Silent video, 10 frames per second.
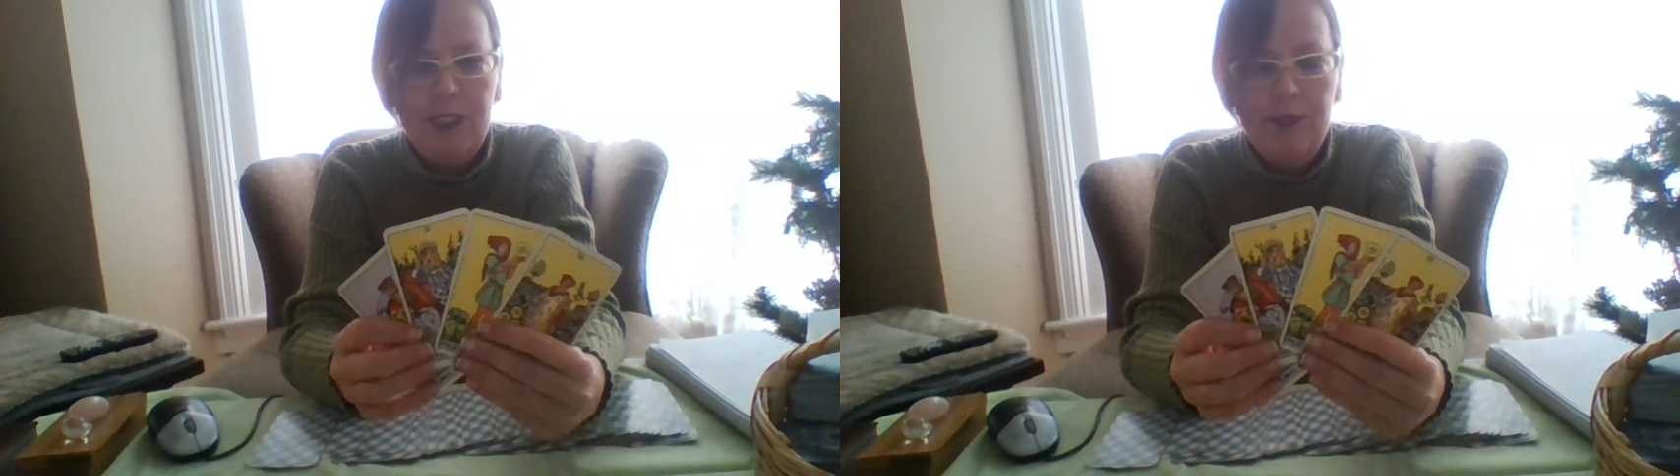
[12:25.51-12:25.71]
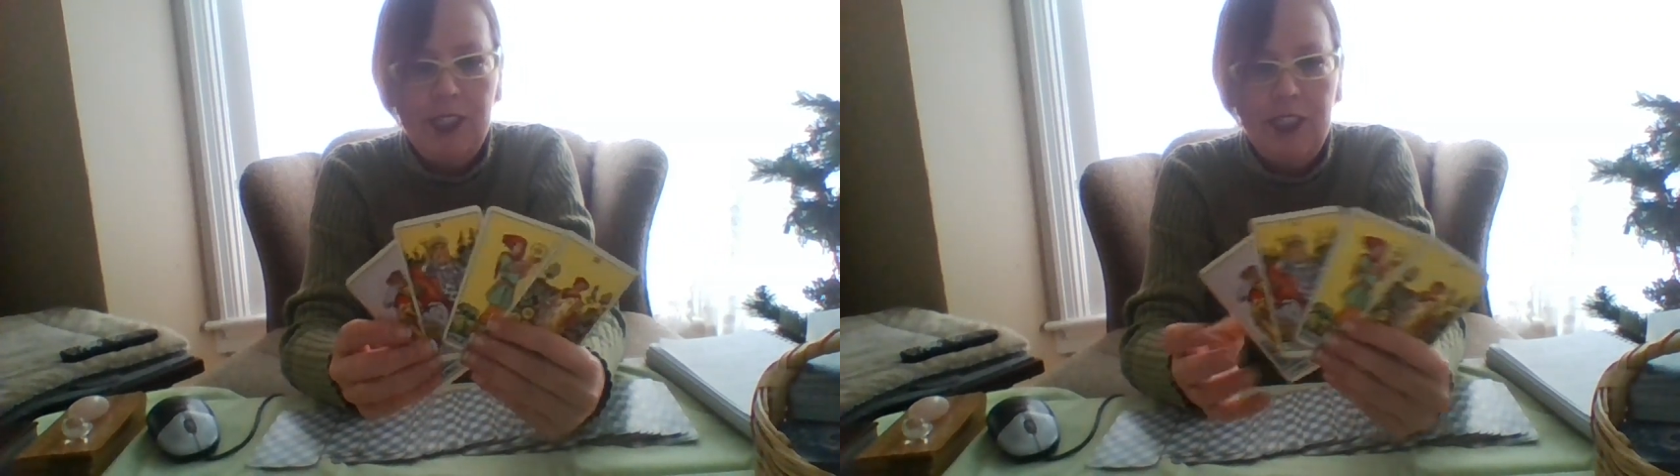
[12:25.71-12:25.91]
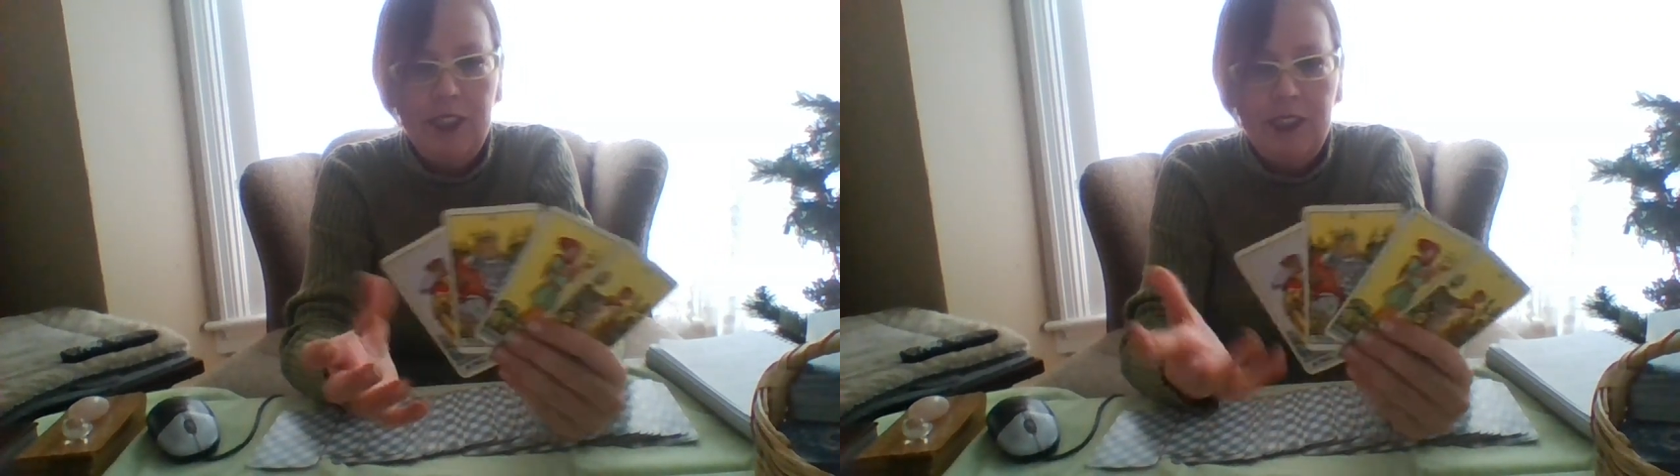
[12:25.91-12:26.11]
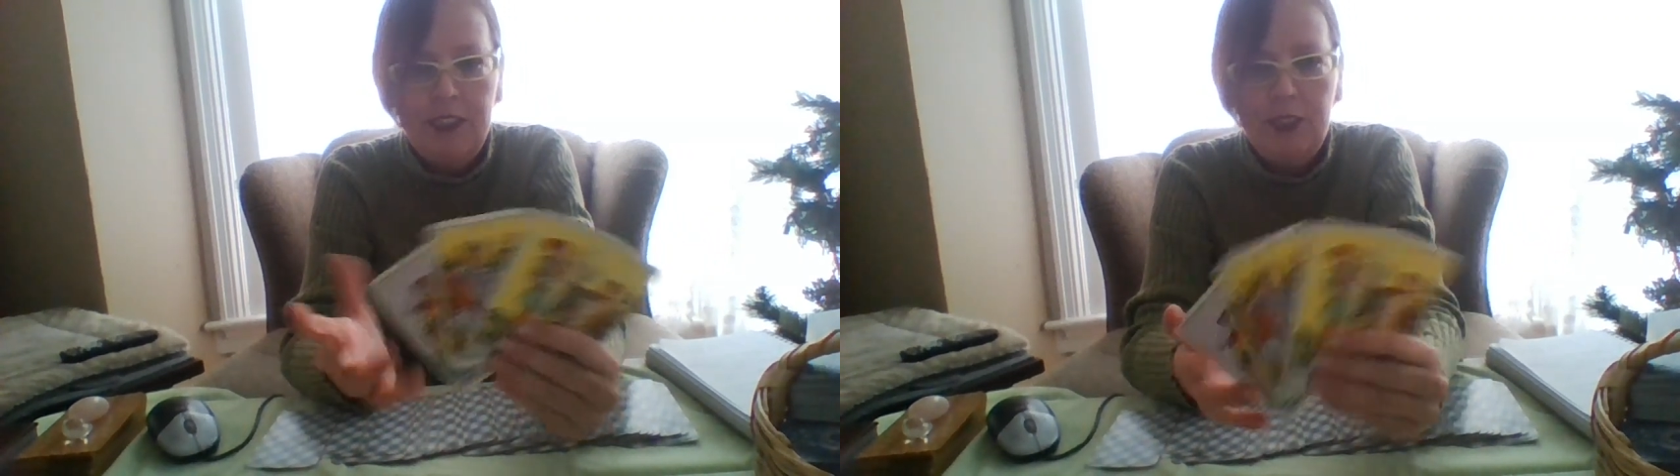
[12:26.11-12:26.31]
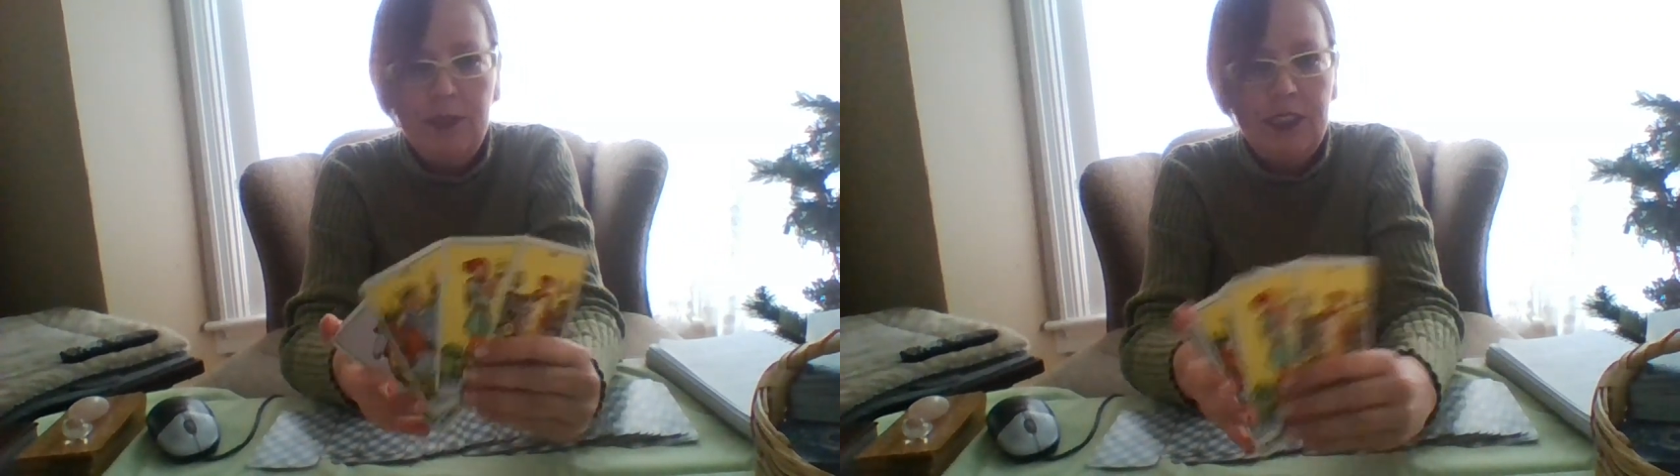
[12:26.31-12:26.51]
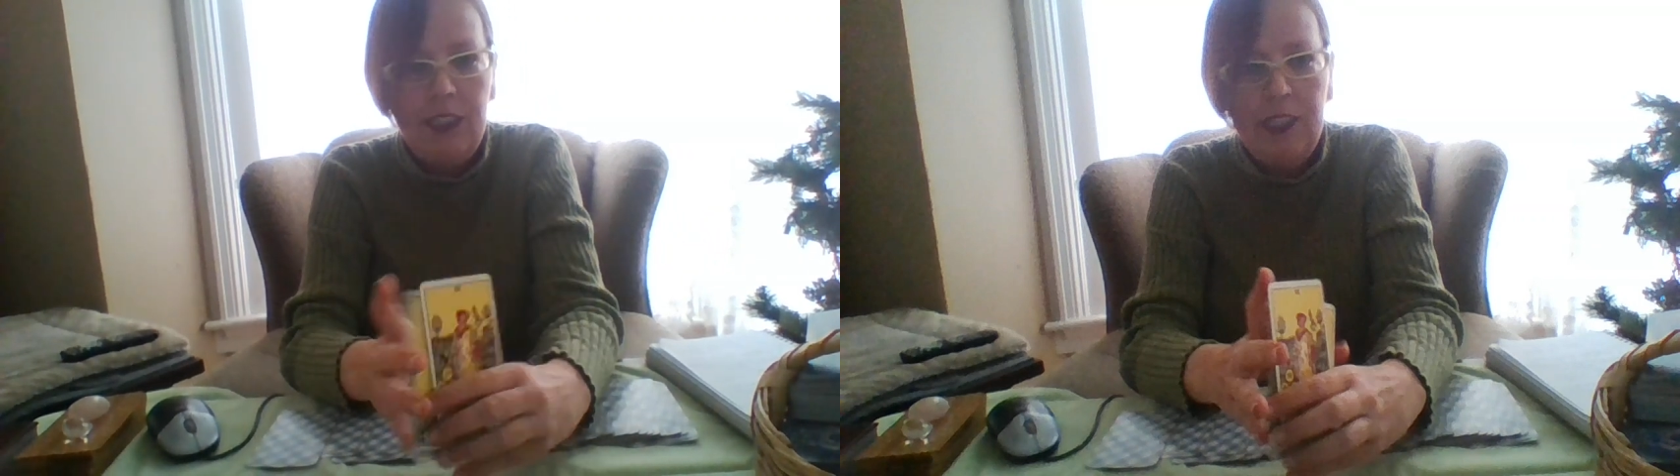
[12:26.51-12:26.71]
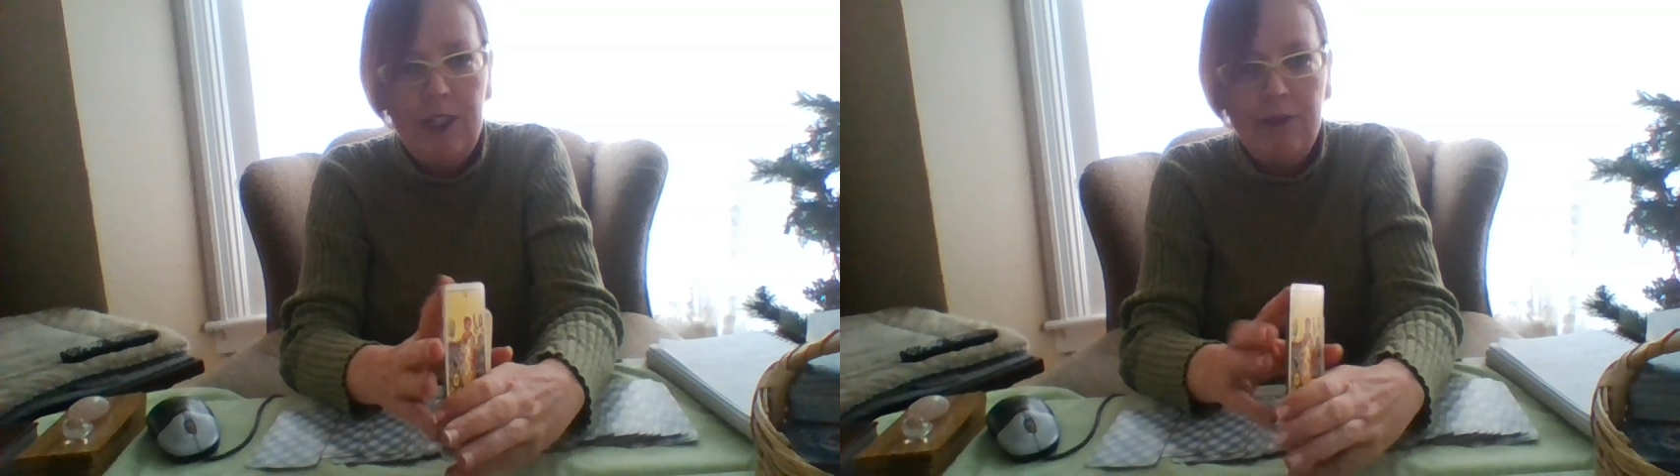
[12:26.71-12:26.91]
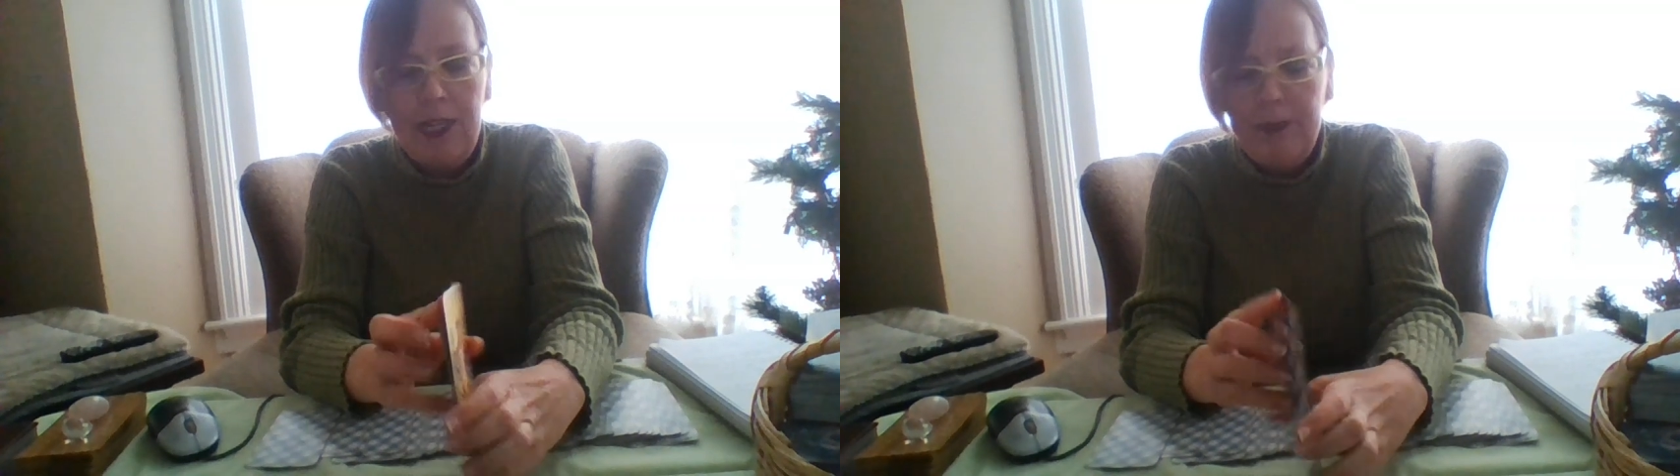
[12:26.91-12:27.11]
going on also with Saudi
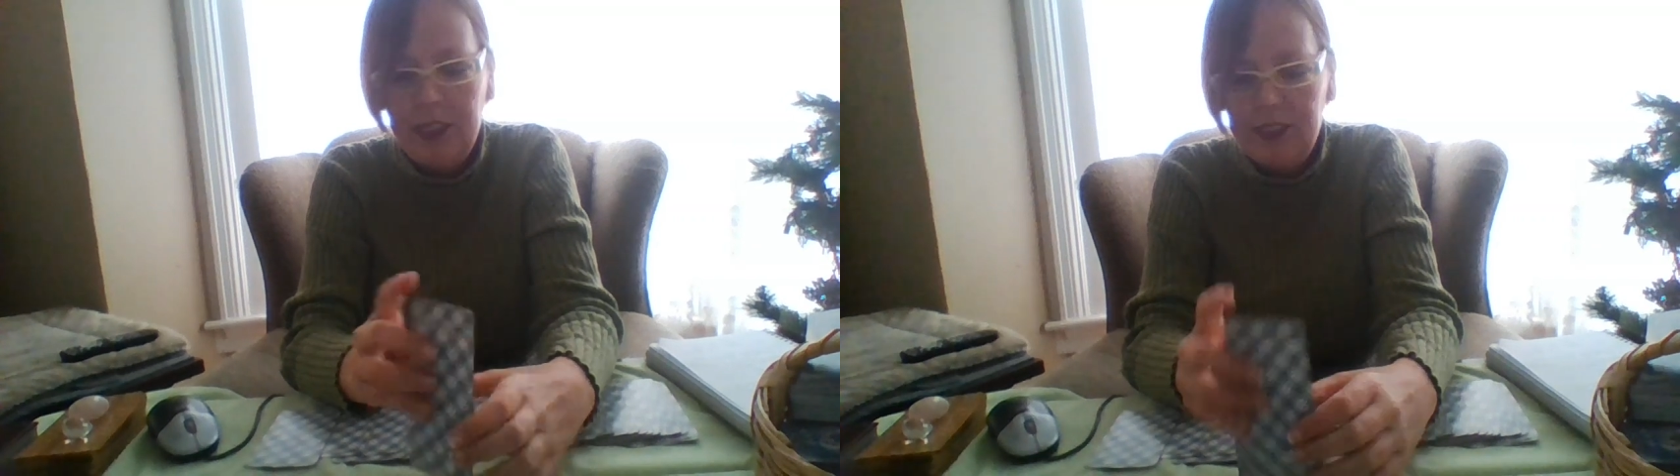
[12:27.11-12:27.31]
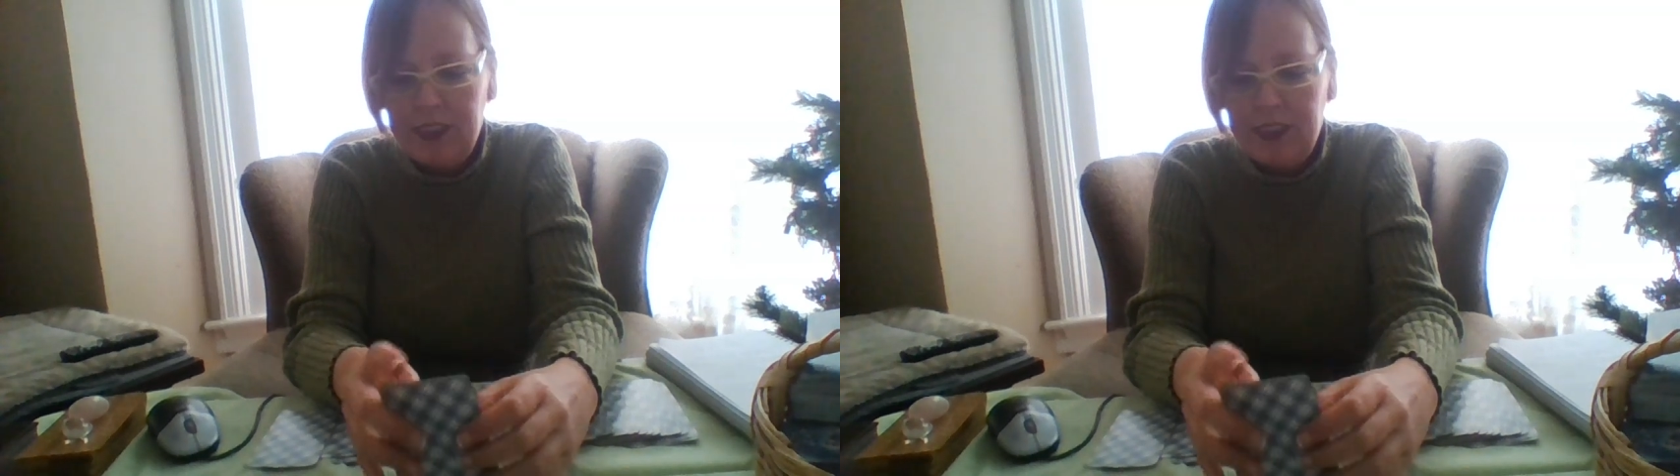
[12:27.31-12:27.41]
Arabia.